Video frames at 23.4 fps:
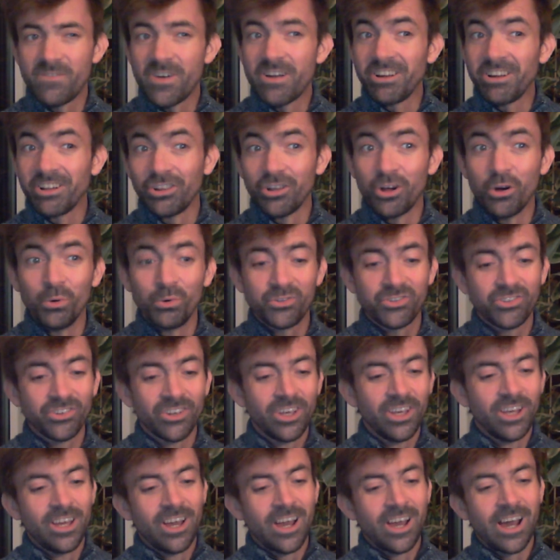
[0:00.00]
Very close,
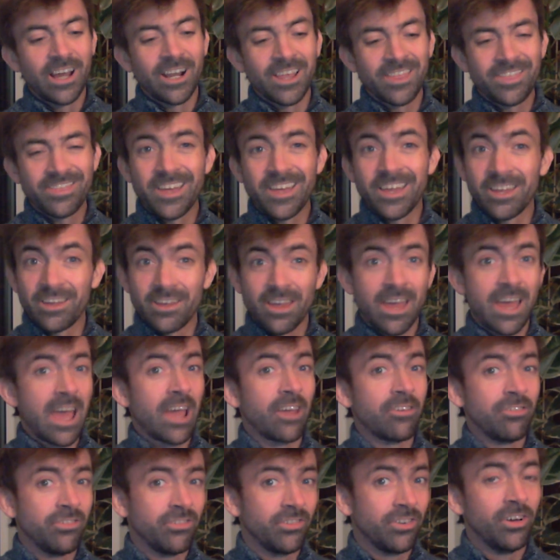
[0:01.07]
and I think
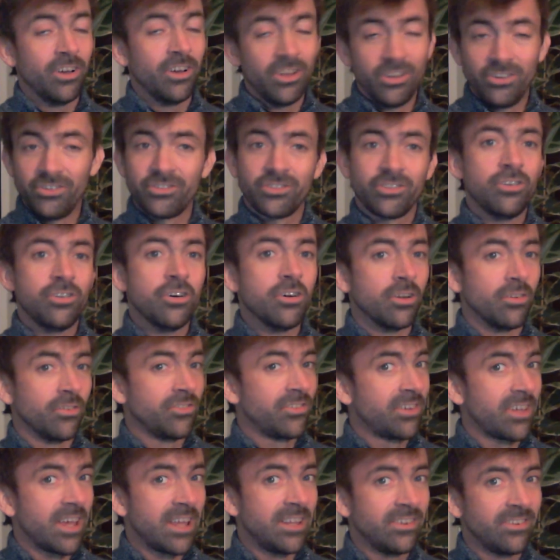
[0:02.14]
extra turns could have
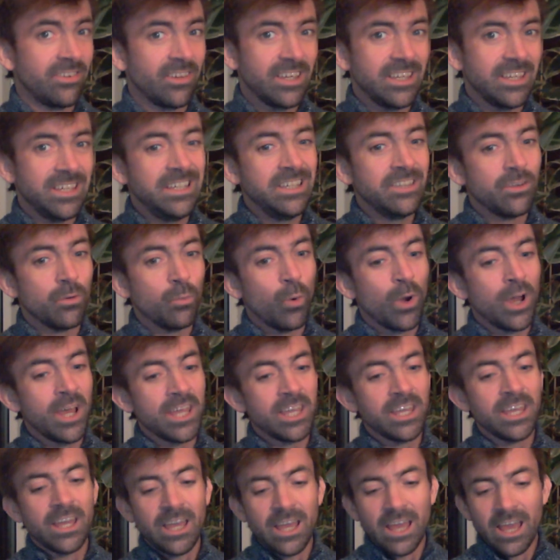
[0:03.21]
sent it either way.